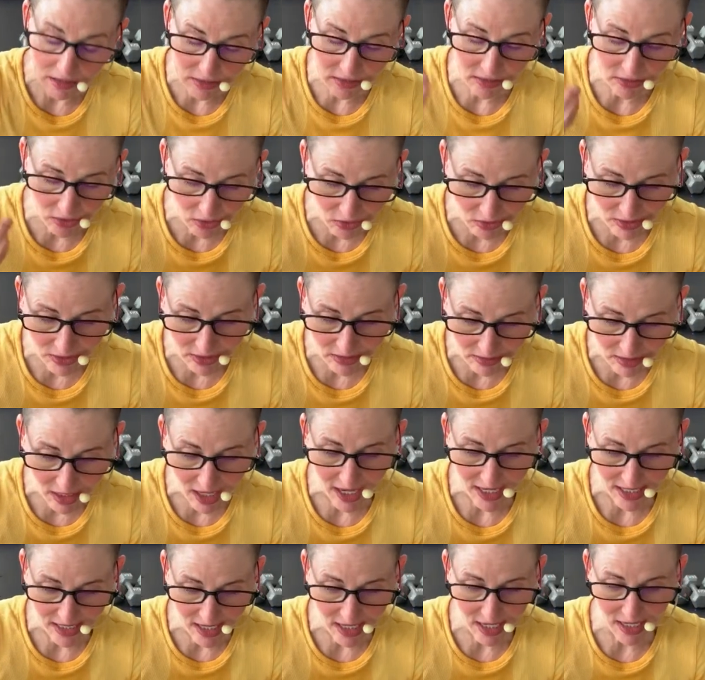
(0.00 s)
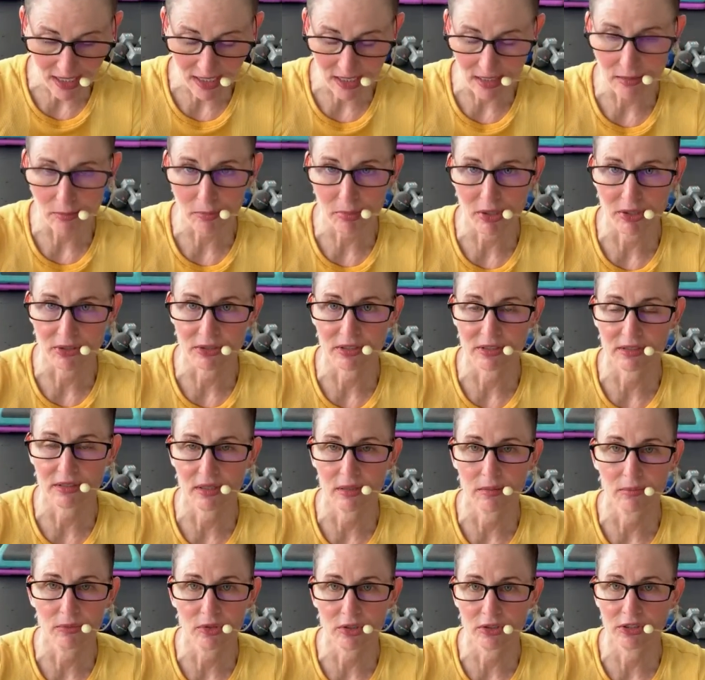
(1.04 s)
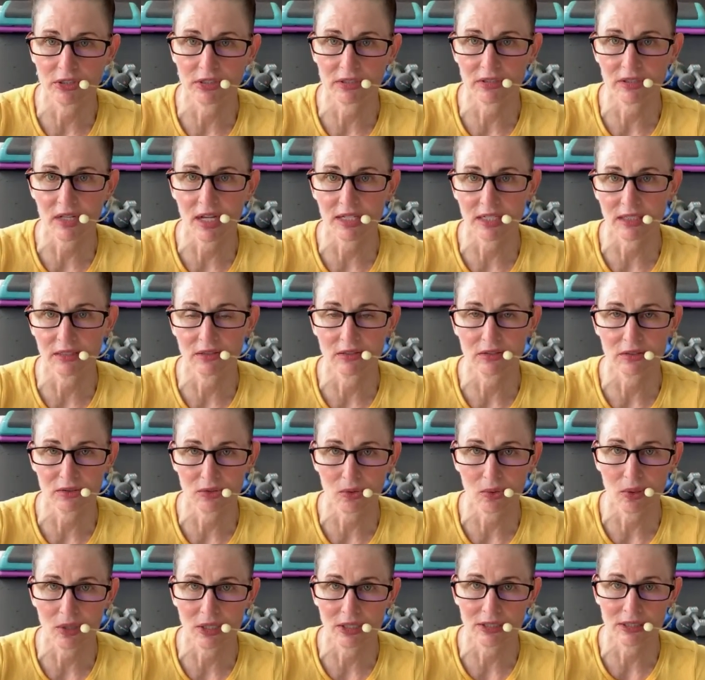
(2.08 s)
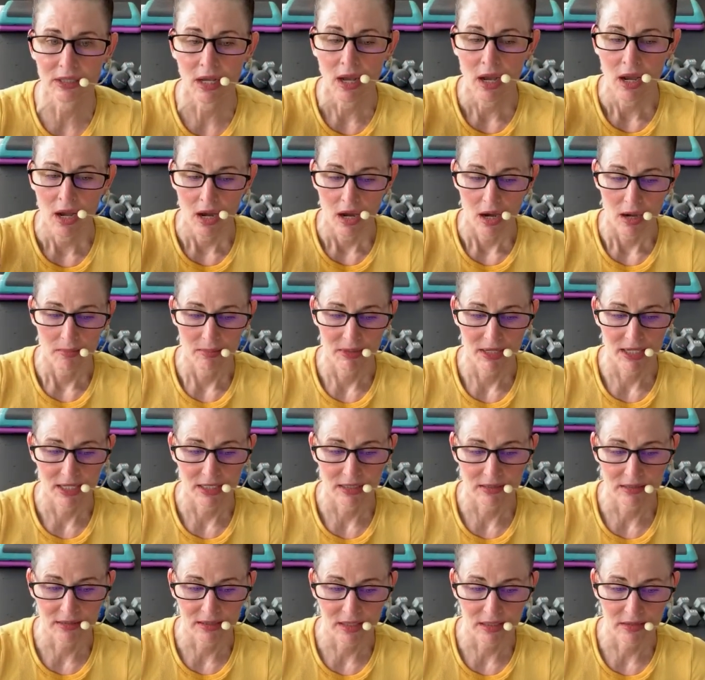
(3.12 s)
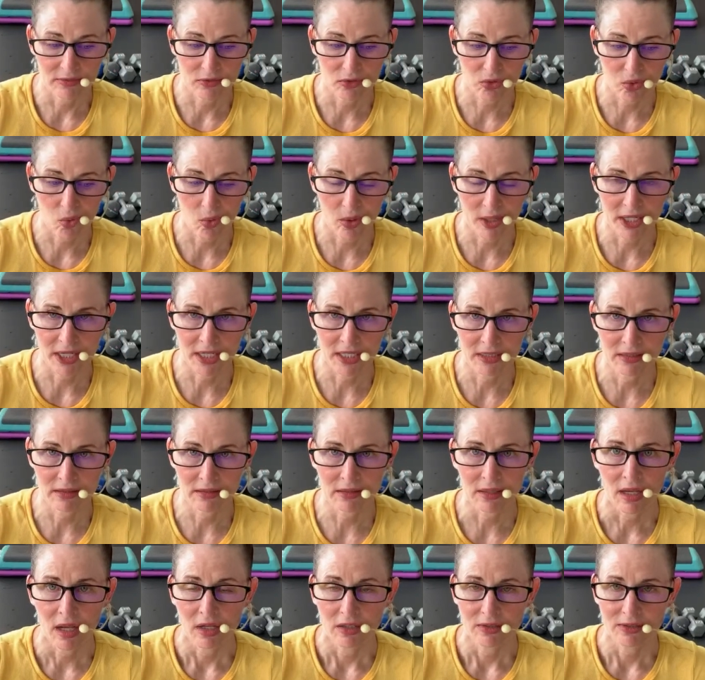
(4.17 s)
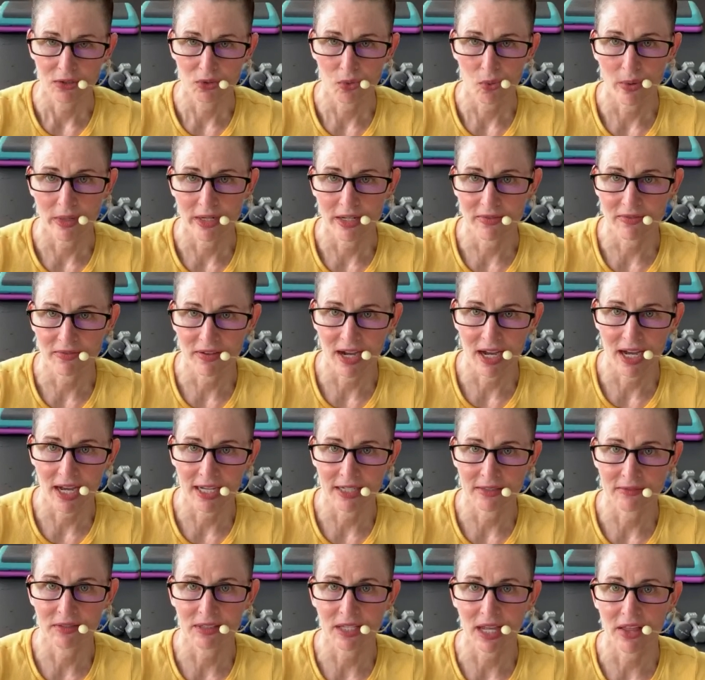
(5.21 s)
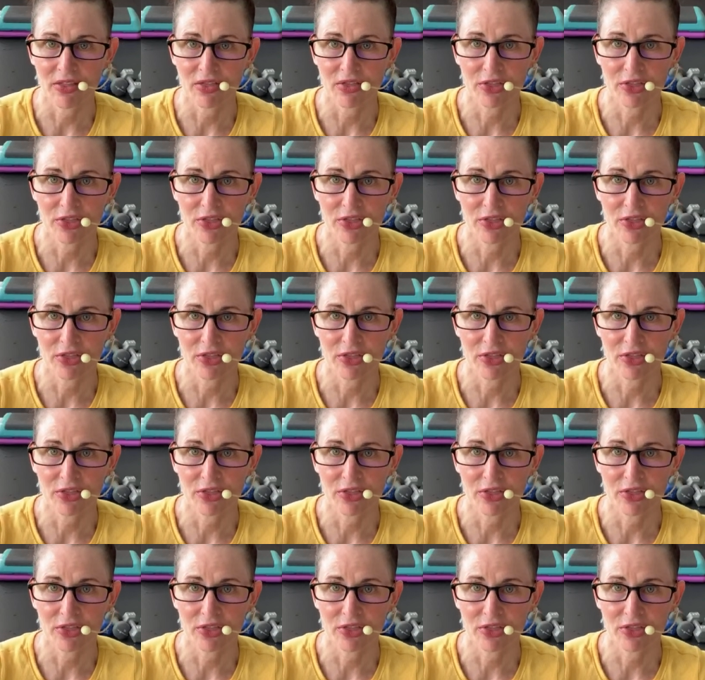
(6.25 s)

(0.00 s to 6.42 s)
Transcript: soon as I can purchase them, they're just not in the stores. I'm going to get a set of twenties, twenty-fives, and